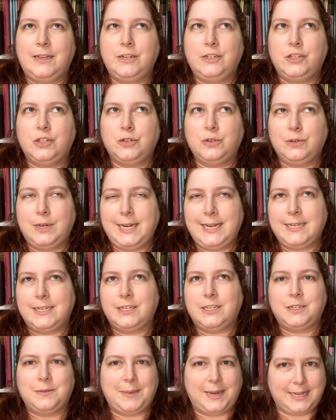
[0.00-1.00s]
treat
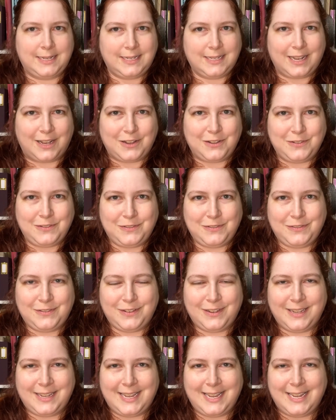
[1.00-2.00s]
to
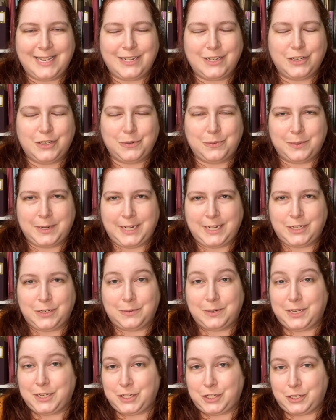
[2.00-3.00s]
myself in
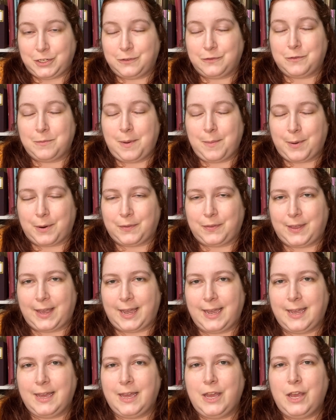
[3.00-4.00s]
2022 for my
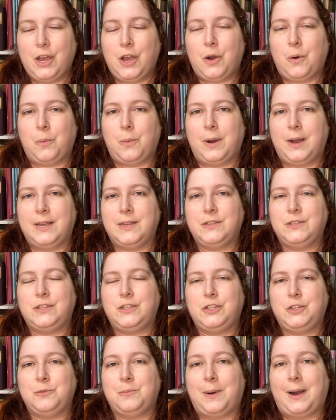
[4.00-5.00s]
birthday
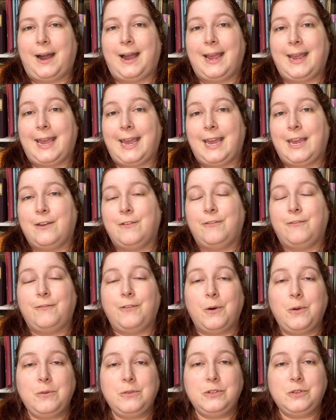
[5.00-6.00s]
was to buy a
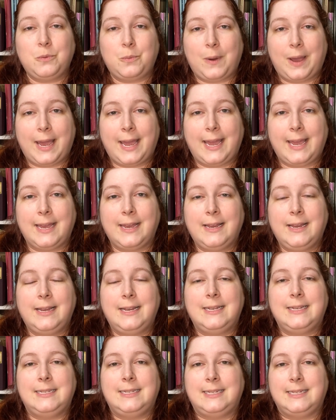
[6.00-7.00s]
fold-away
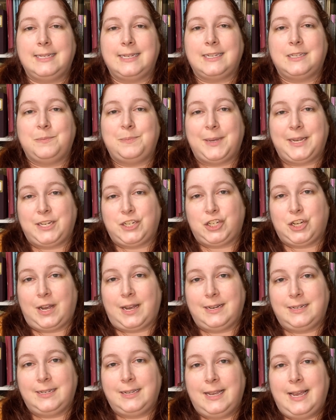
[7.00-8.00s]
Sizzix Big
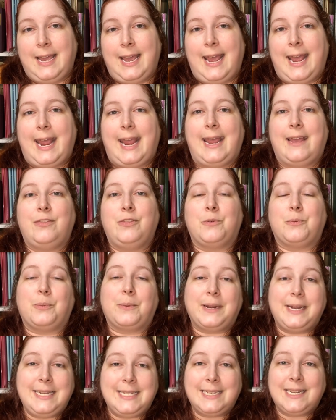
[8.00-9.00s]
Shot. And the
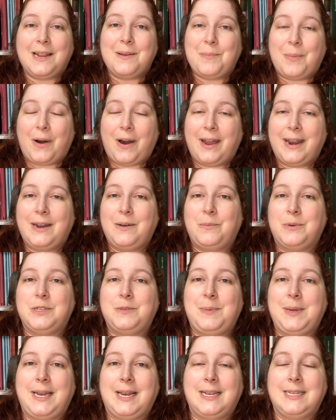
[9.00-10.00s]
reason I bought it
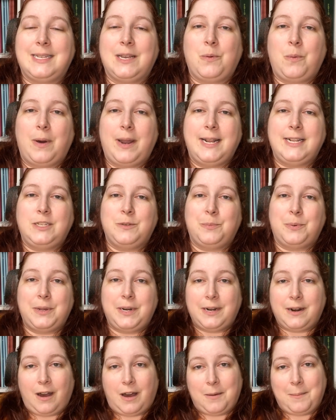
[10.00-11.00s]
was because I wanted to put
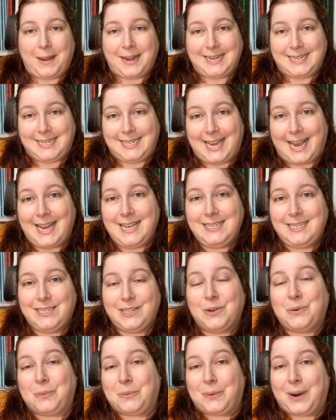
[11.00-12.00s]
it on my
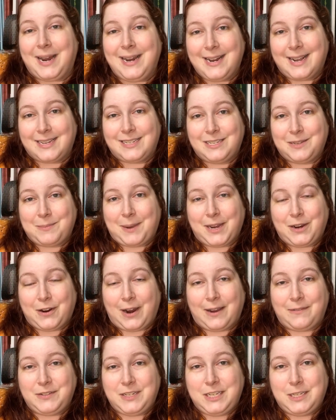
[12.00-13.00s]
desk right next to my
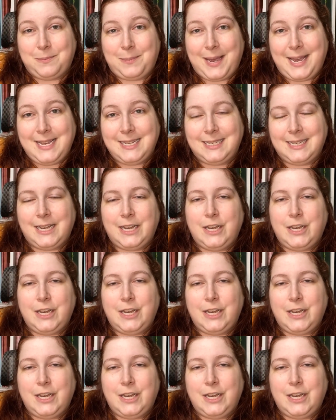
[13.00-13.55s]
crafty space